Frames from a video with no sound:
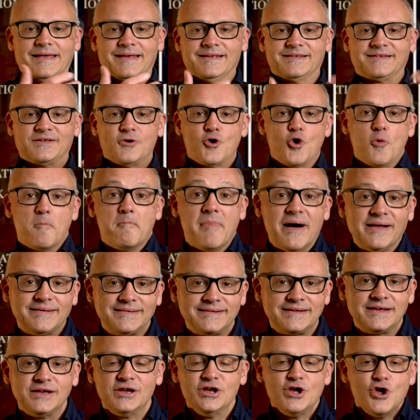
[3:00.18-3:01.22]
guess, her
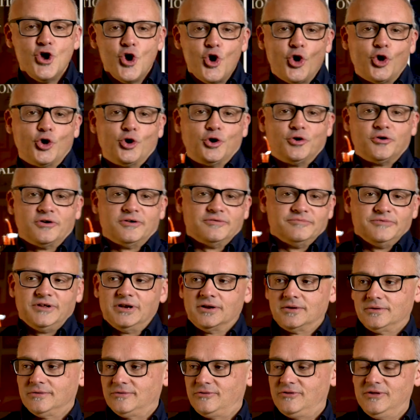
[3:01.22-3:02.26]
musk, her,
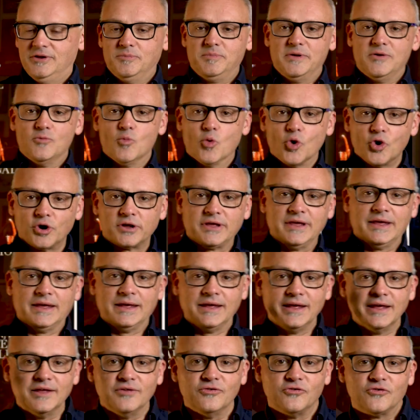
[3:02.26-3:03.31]
she'd been
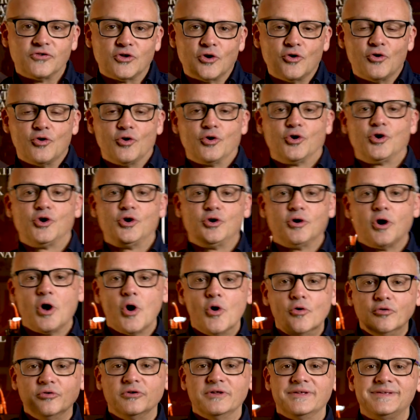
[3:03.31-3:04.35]
working, and so her
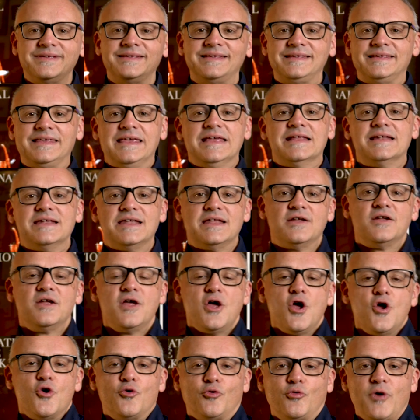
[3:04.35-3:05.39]
own skin
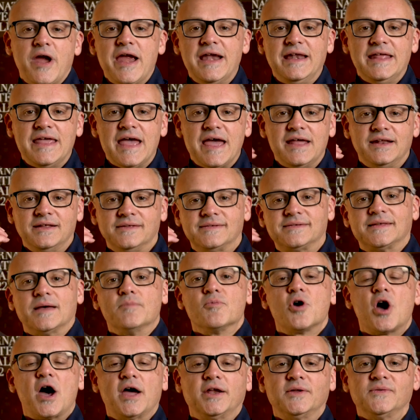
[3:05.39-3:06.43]
radiated
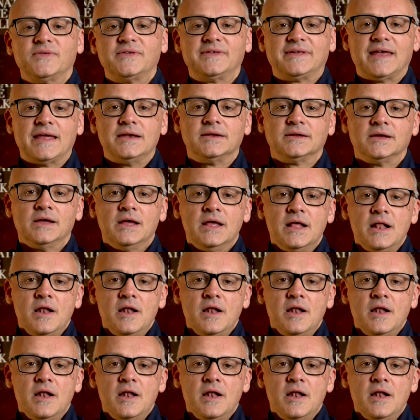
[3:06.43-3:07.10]
some kind of scent,